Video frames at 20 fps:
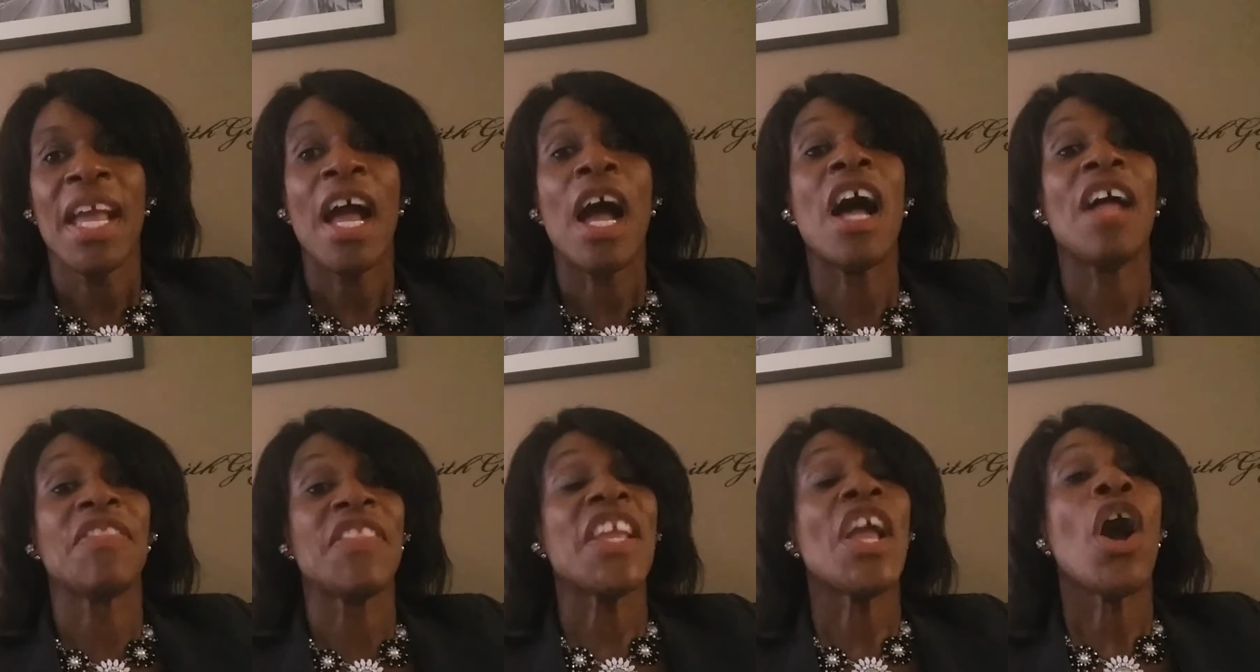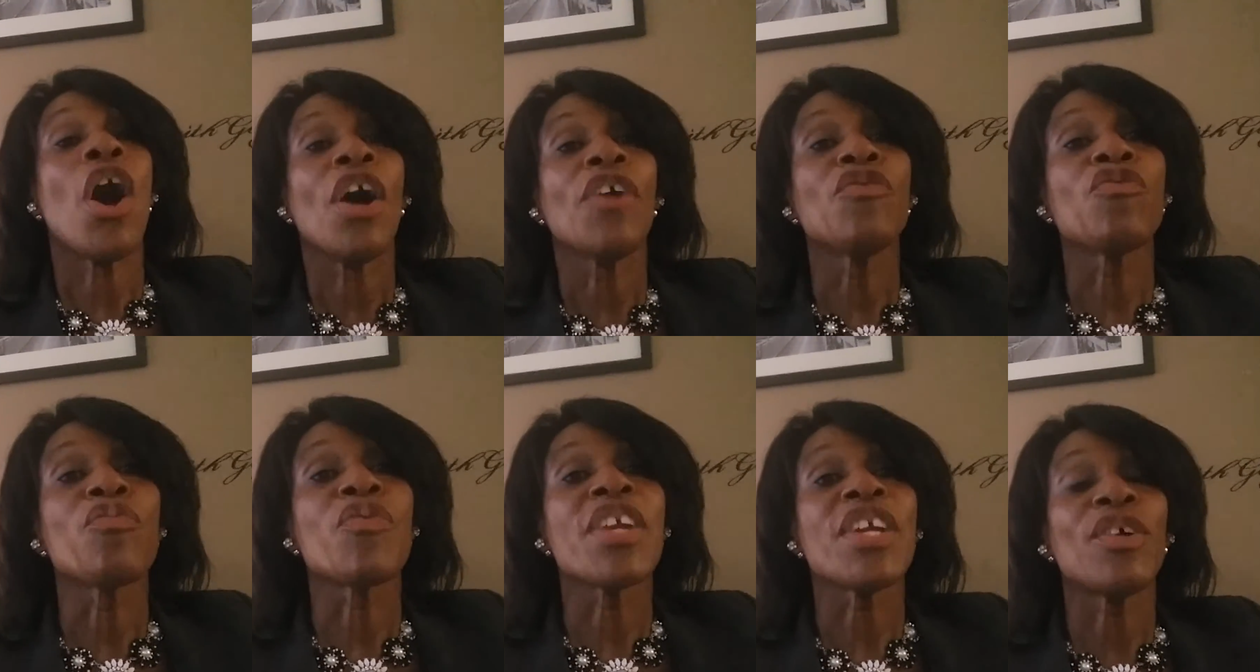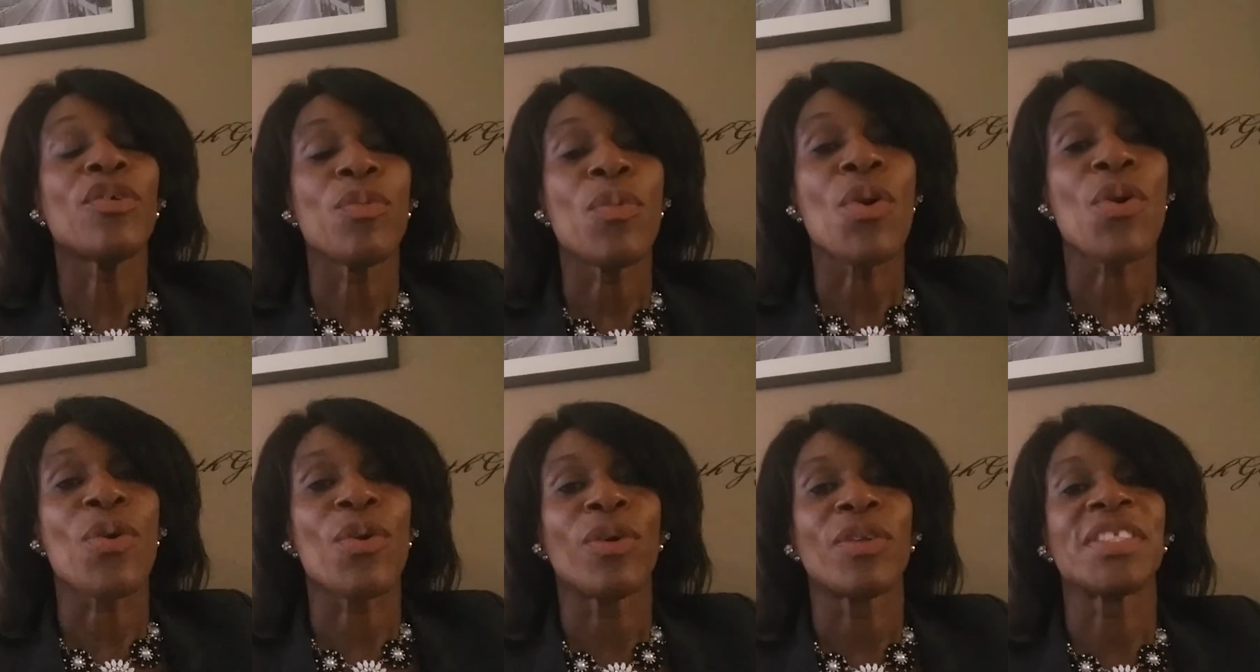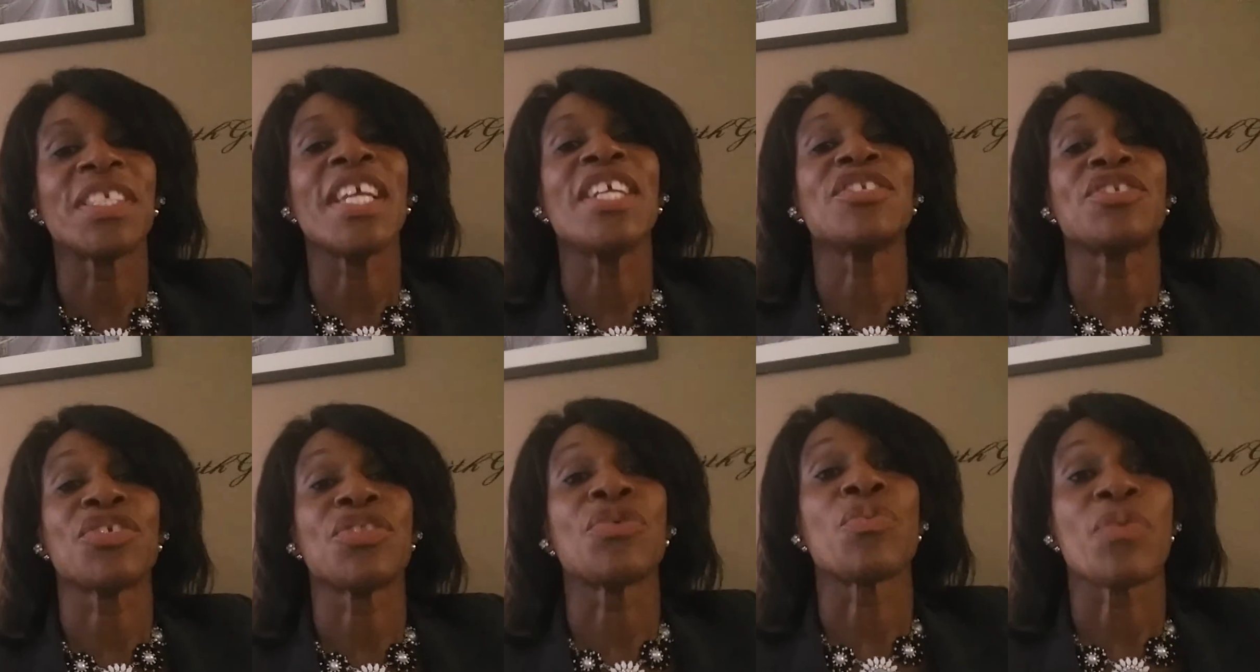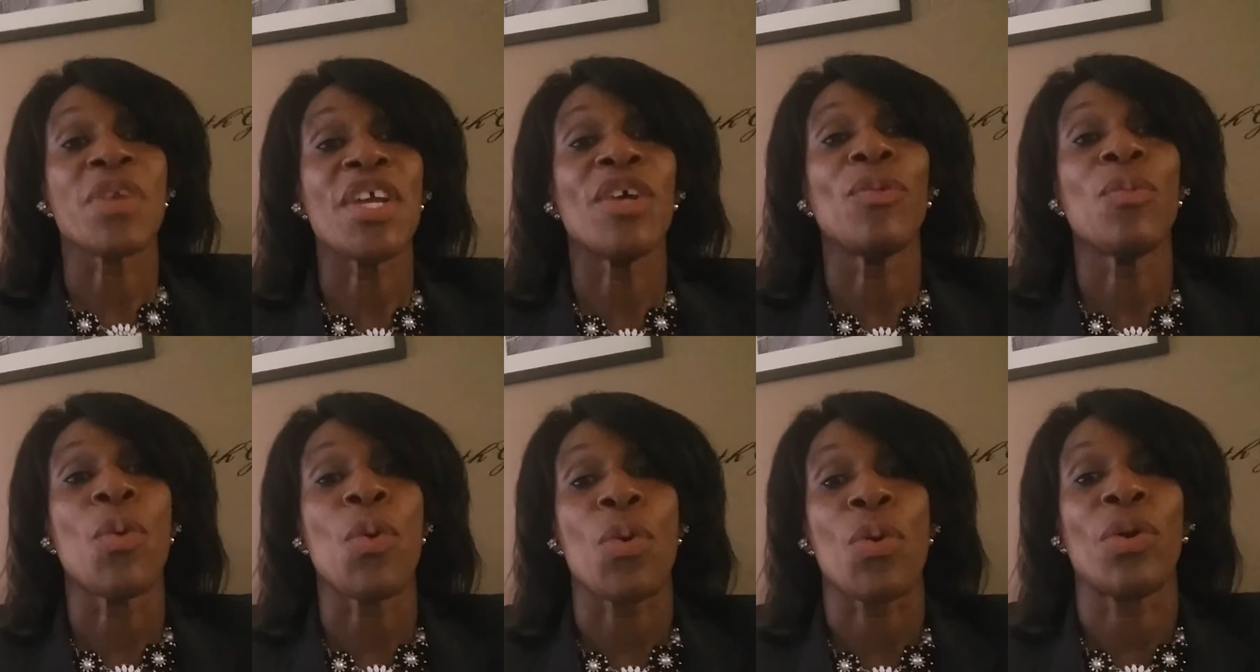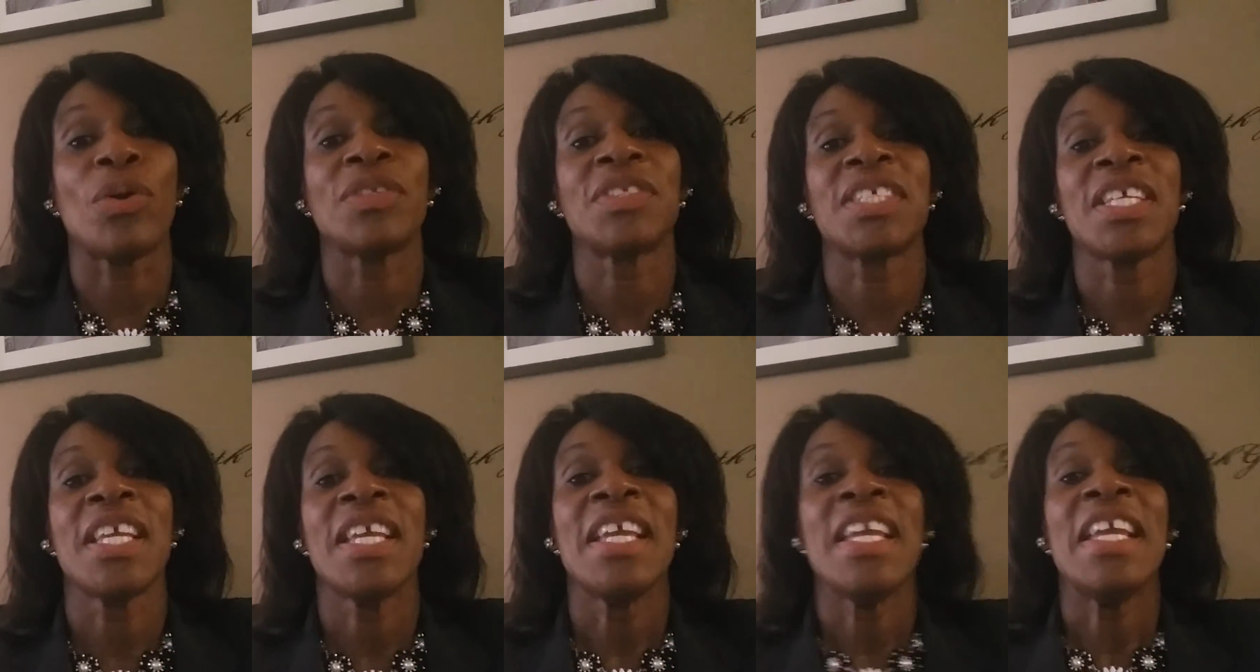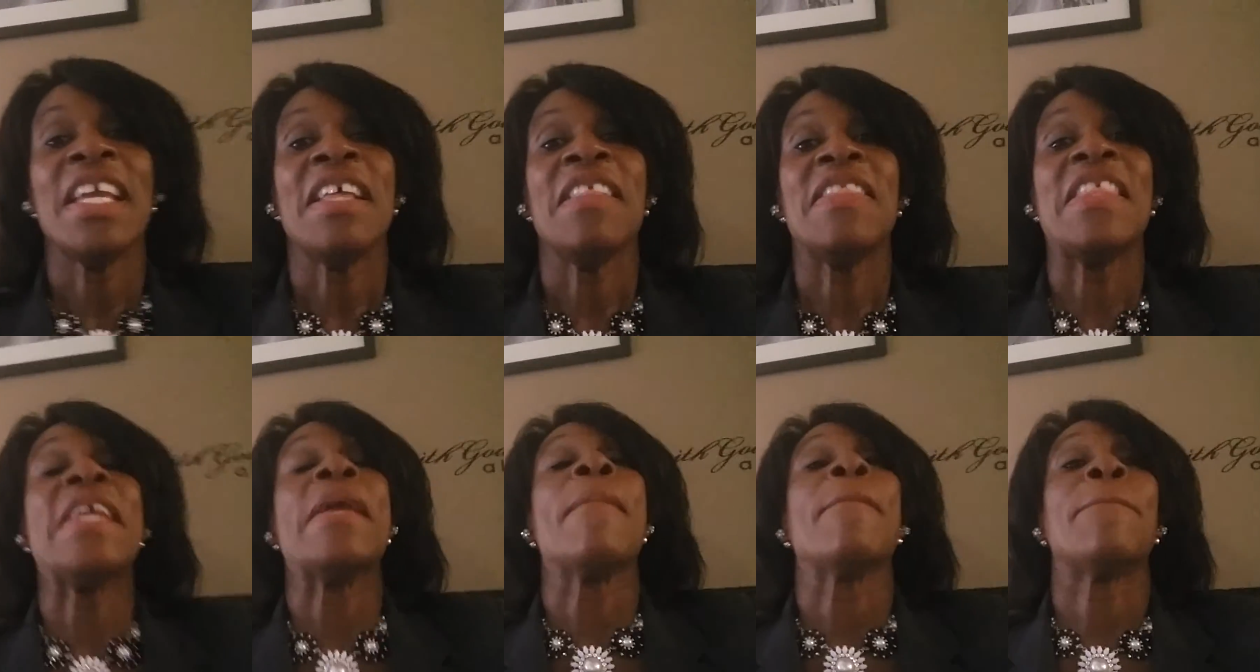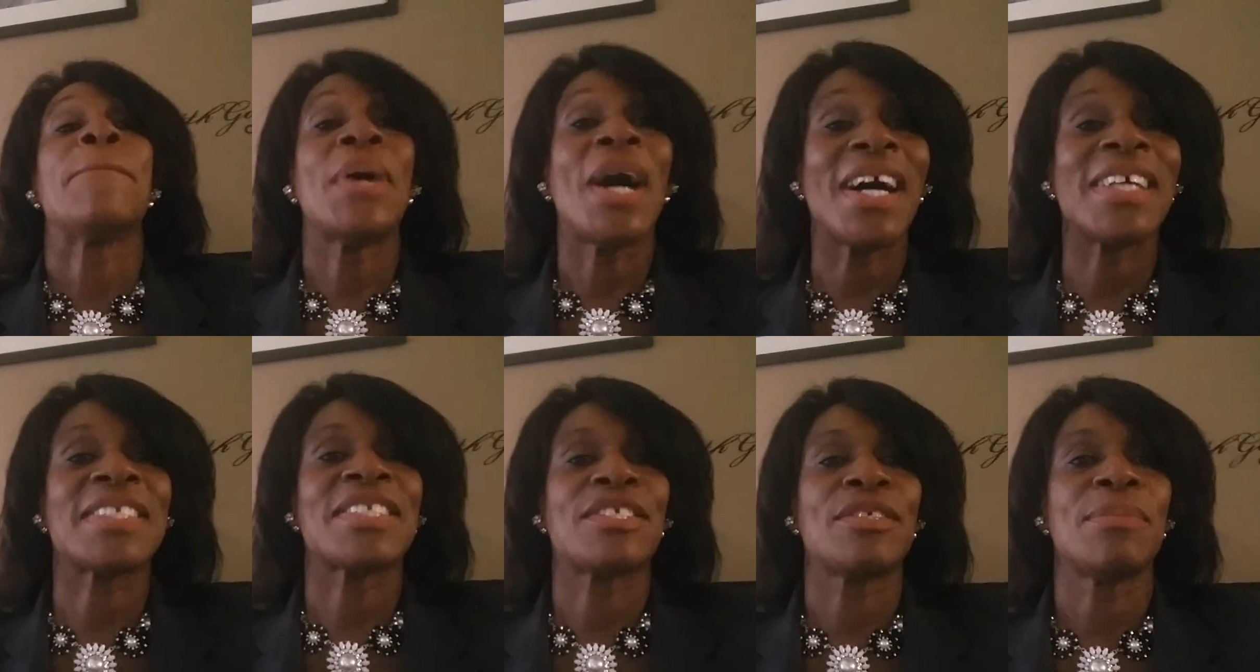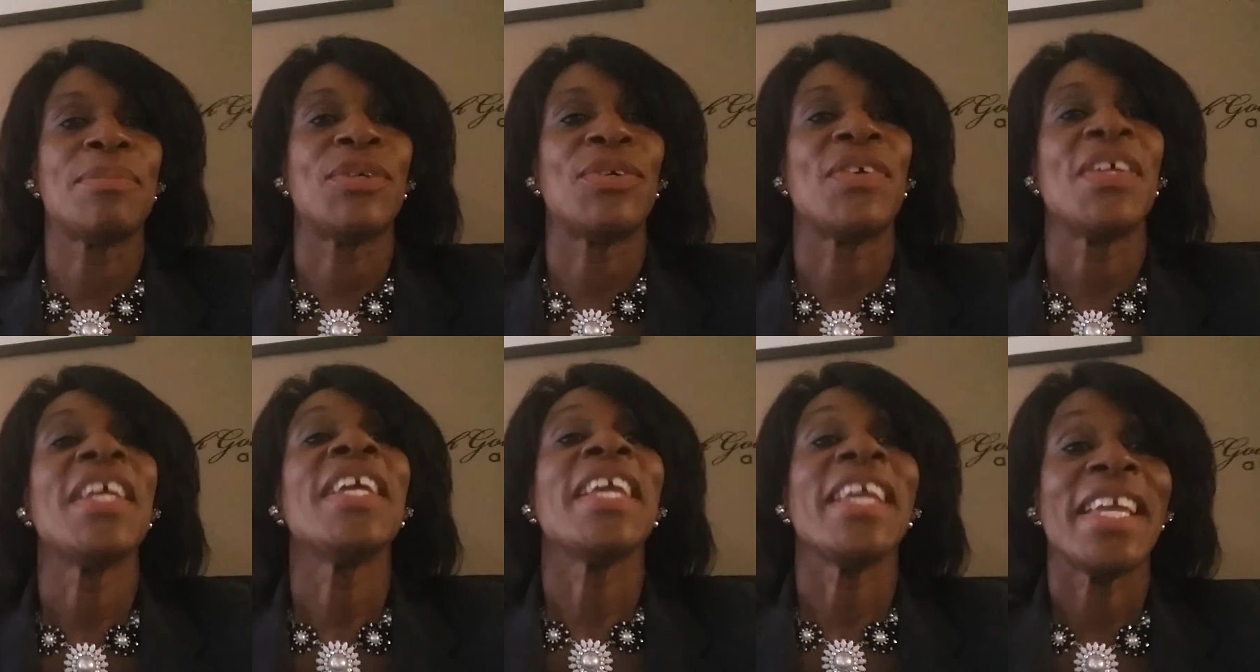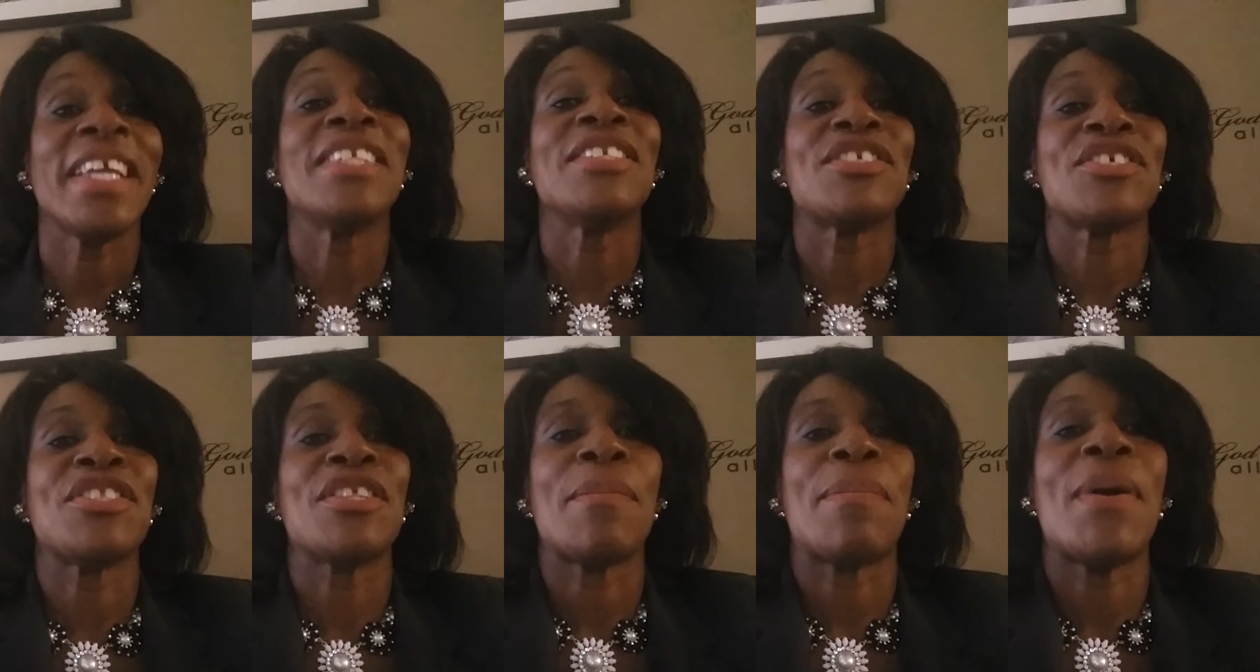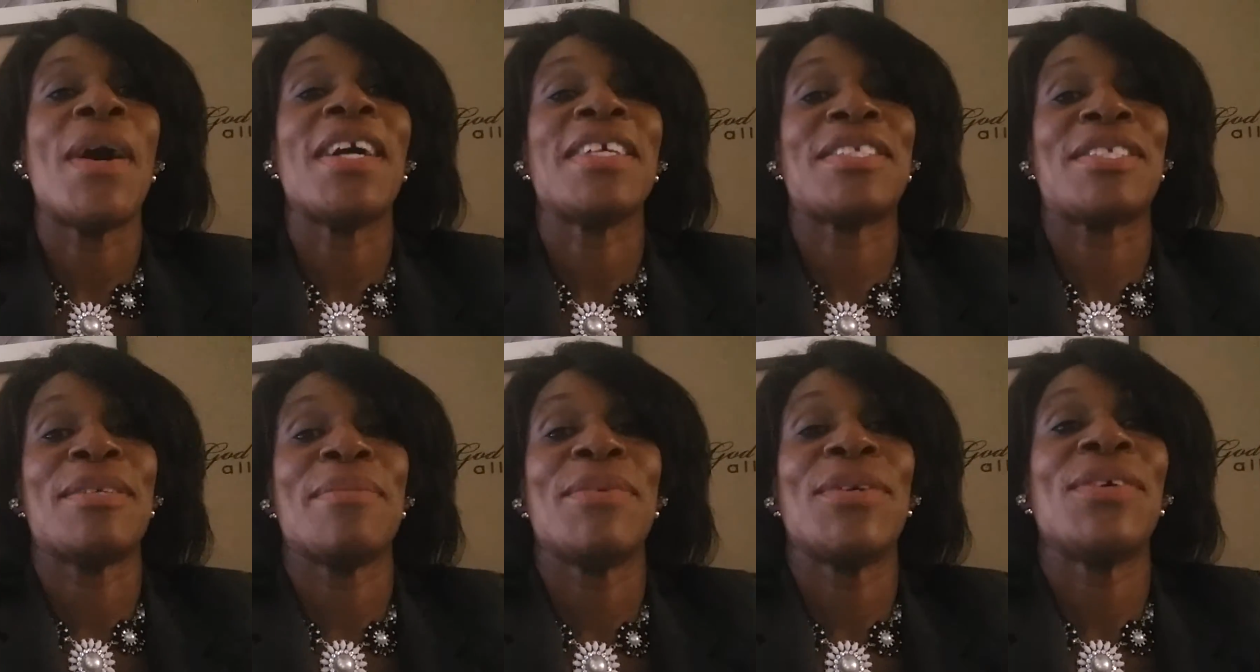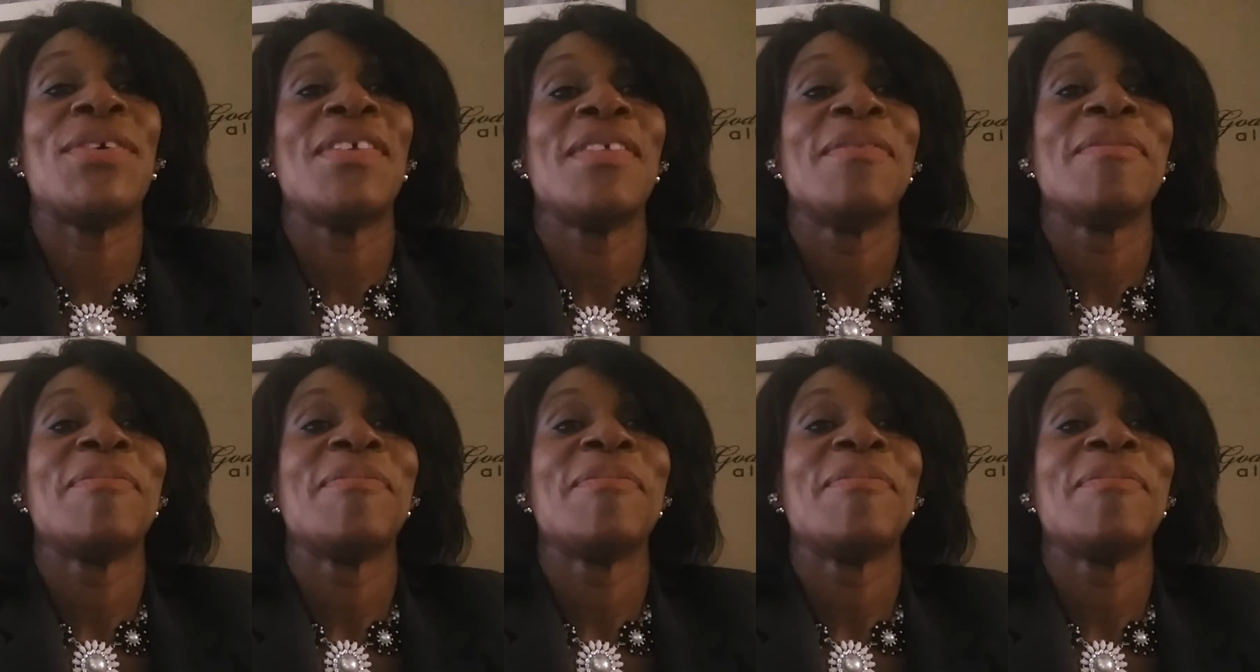uh, the unreal world into the real world, the impossible into the possible.